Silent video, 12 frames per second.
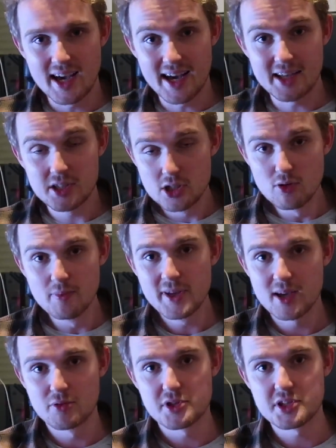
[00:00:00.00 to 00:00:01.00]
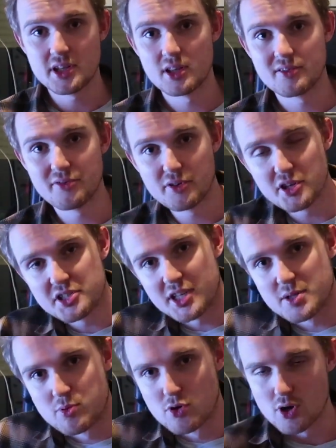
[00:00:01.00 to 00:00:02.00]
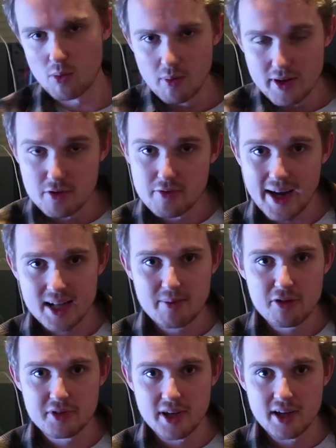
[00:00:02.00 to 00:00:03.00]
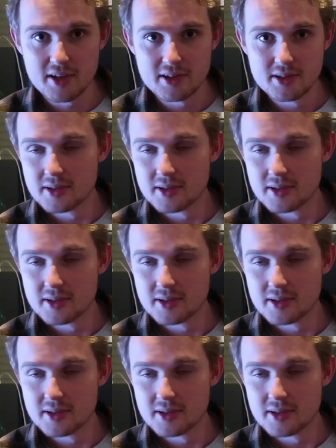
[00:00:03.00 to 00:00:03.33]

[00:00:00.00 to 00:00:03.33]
and you'll be able to see it in the footage that's probably right about there.